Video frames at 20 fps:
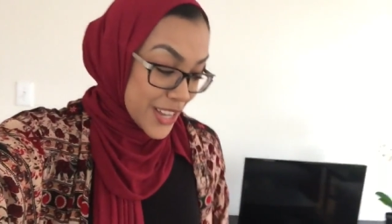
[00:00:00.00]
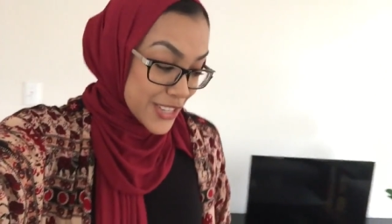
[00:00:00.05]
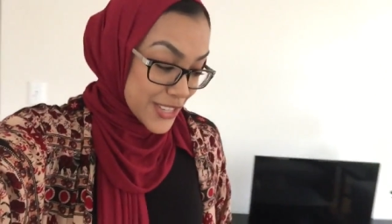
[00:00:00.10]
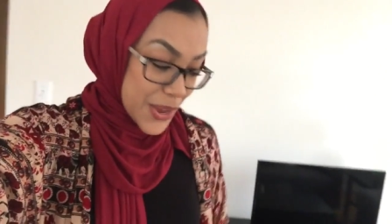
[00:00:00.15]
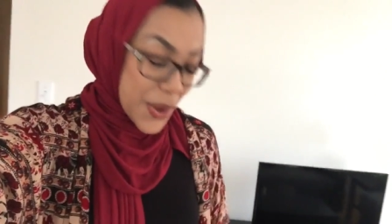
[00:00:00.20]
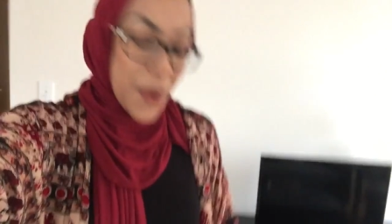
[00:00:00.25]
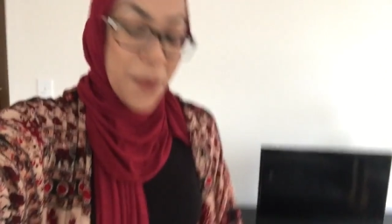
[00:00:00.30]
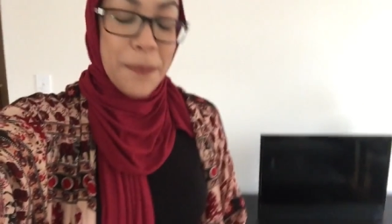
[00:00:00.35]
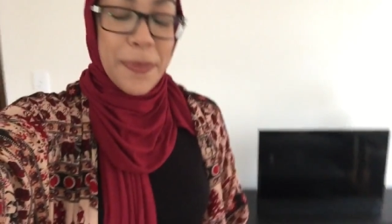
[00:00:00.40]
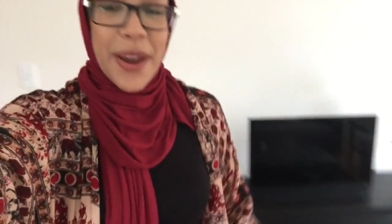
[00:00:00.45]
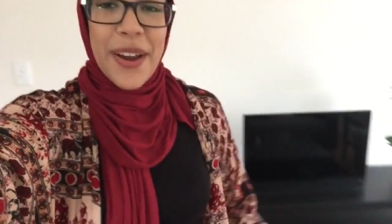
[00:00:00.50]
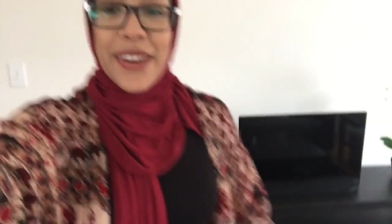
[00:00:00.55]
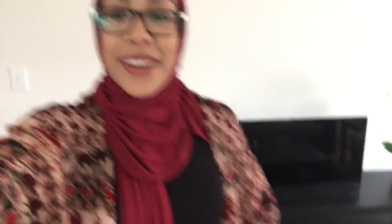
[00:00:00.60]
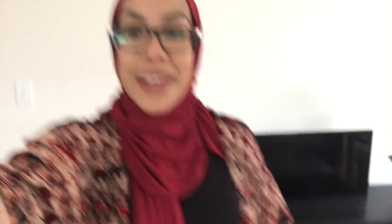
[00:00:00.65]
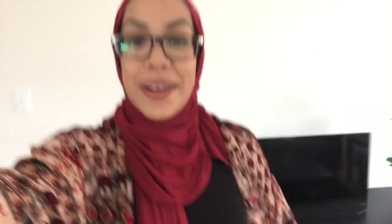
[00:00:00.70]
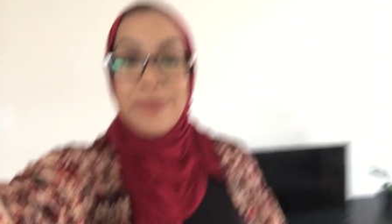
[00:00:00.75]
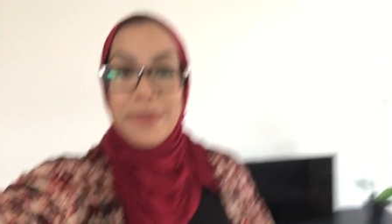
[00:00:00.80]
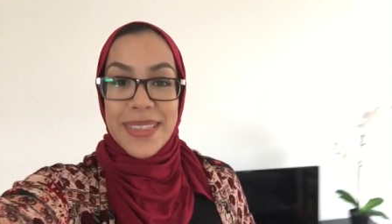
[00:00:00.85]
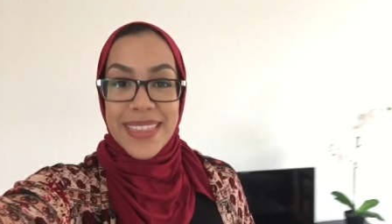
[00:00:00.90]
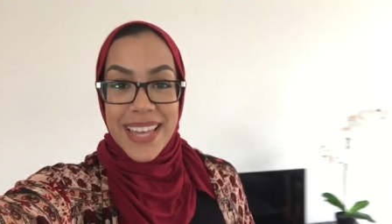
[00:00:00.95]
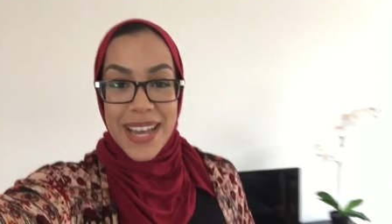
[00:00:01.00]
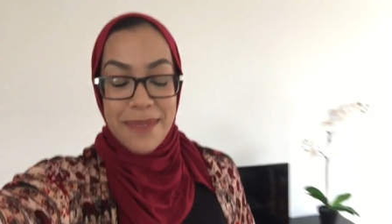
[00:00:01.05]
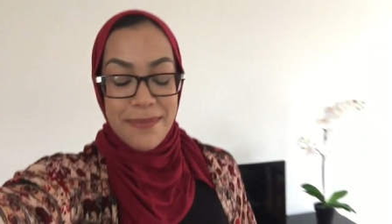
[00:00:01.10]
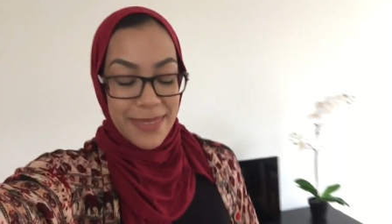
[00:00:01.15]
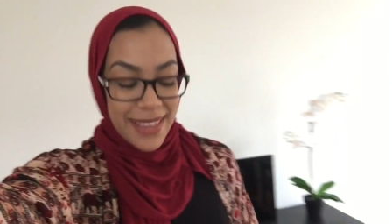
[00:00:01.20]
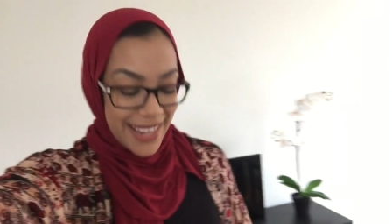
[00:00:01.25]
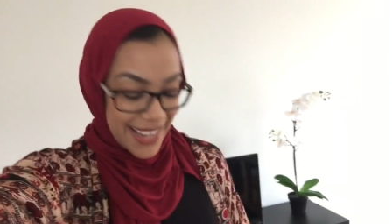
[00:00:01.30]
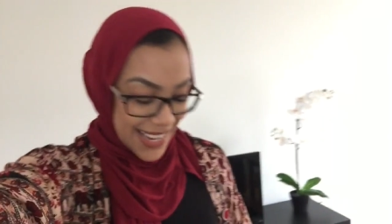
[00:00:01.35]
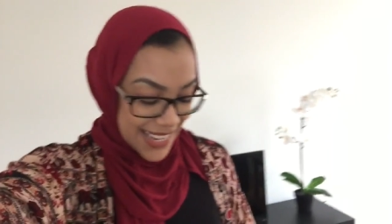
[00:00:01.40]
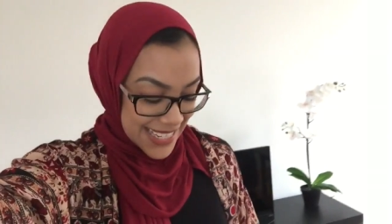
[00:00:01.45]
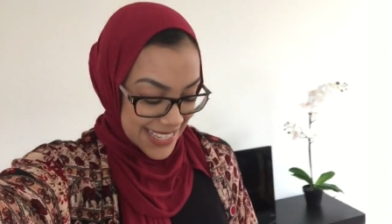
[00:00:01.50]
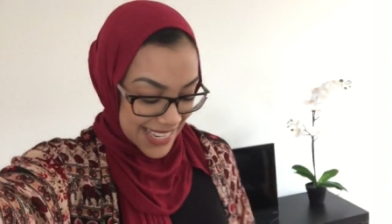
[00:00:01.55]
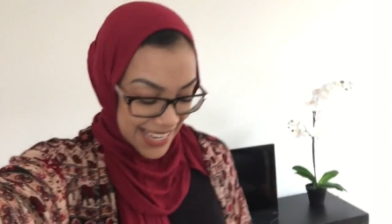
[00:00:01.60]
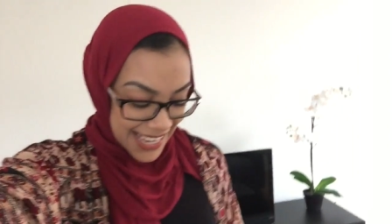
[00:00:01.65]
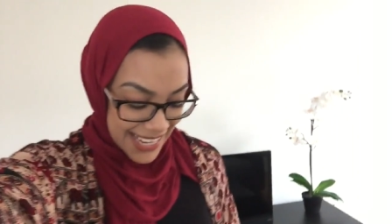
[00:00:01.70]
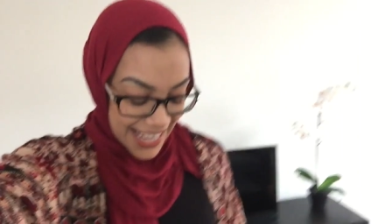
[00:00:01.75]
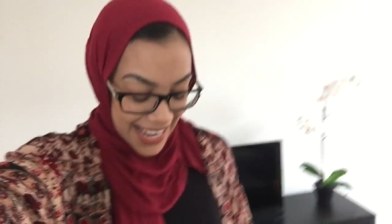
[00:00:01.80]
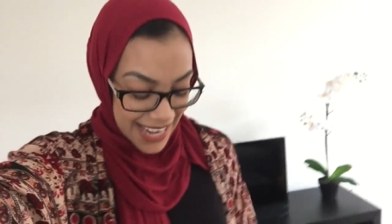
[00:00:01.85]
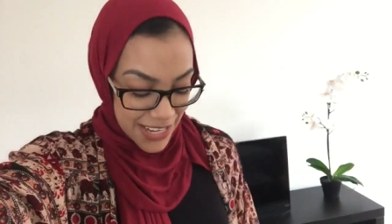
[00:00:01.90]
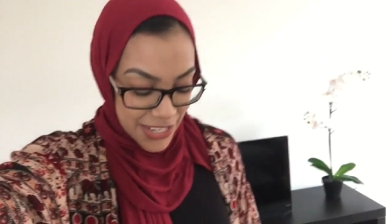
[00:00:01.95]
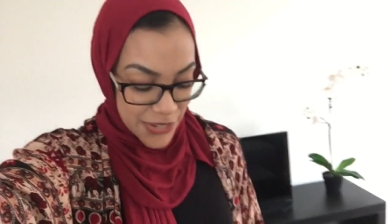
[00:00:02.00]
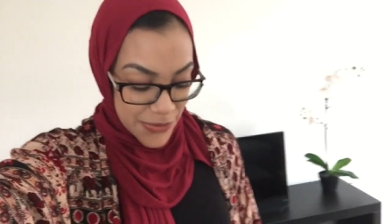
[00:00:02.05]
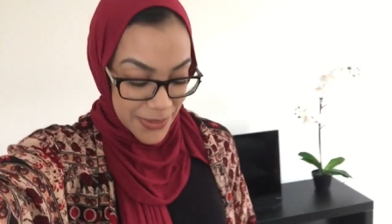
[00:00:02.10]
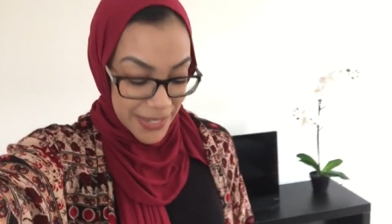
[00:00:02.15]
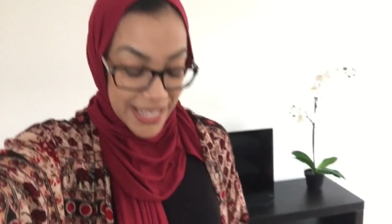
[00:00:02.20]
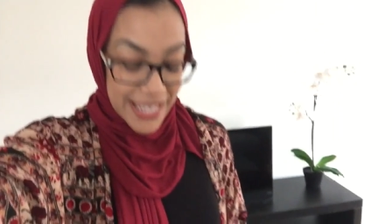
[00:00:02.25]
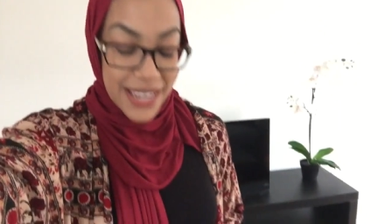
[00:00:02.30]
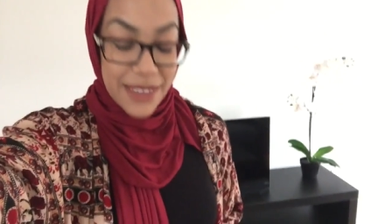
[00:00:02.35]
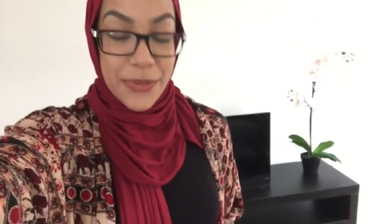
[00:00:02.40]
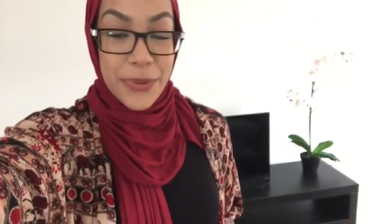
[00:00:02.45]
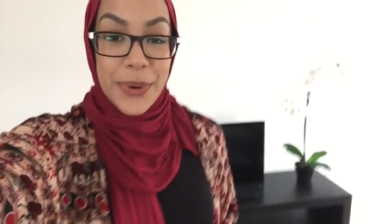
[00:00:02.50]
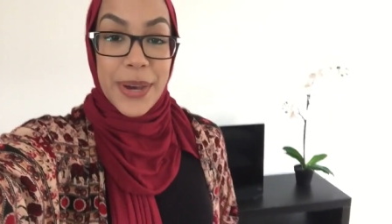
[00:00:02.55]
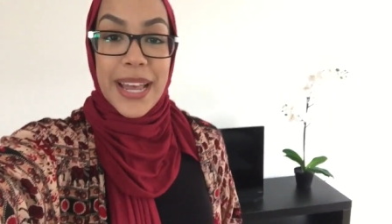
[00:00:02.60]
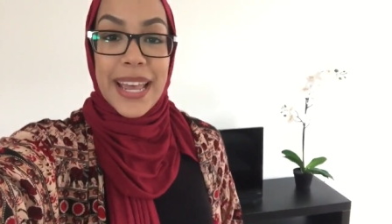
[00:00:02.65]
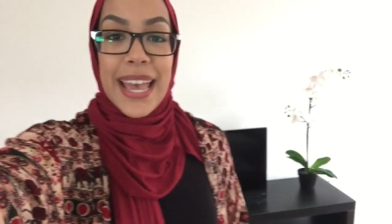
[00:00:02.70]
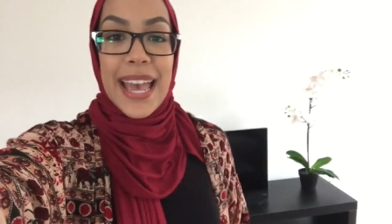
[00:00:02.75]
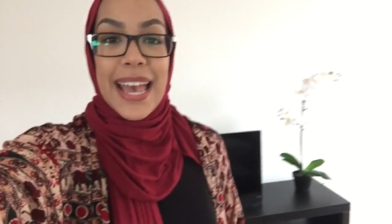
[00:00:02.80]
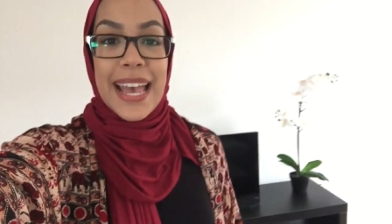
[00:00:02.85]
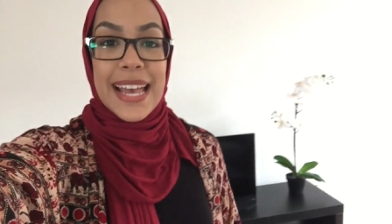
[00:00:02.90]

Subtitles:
So pairing up with them, like I said, and doing a giveaway.